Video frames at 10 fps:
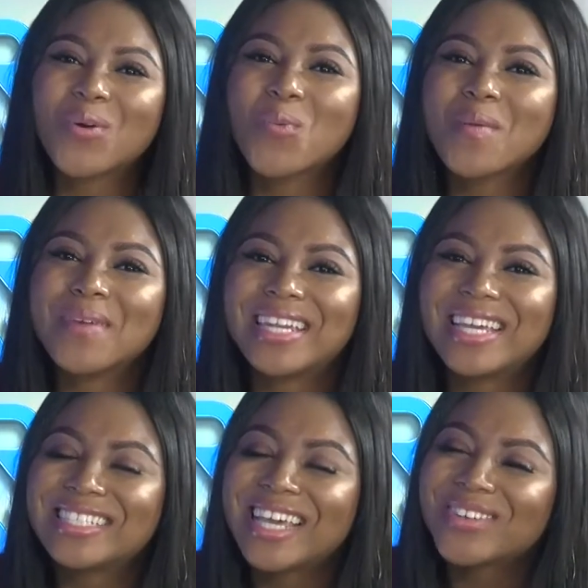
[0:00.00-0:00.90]
Women
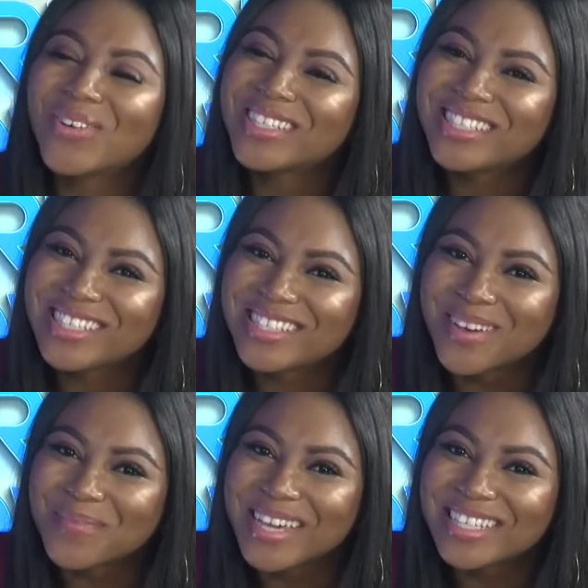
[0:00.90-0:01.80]
in Technology
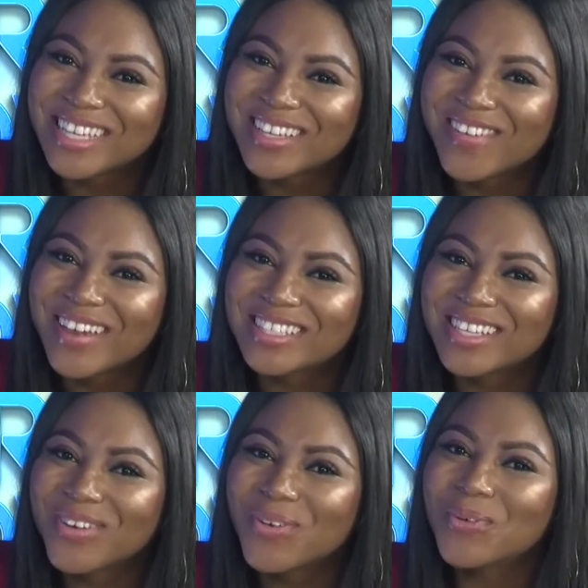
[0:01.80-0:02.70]
Summit and creating
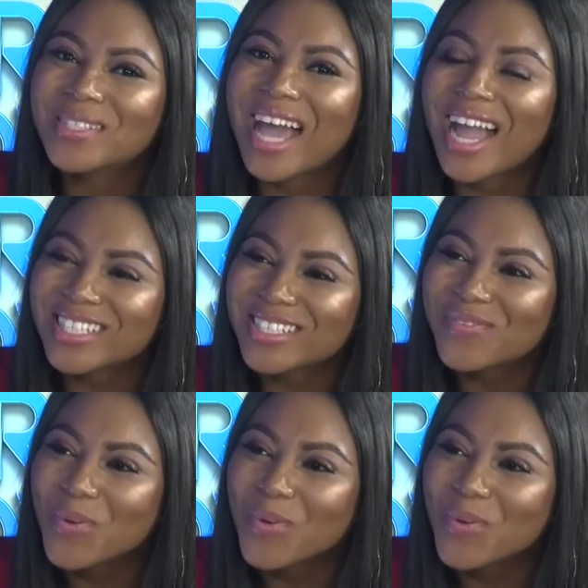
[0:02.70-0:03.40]
a call to action for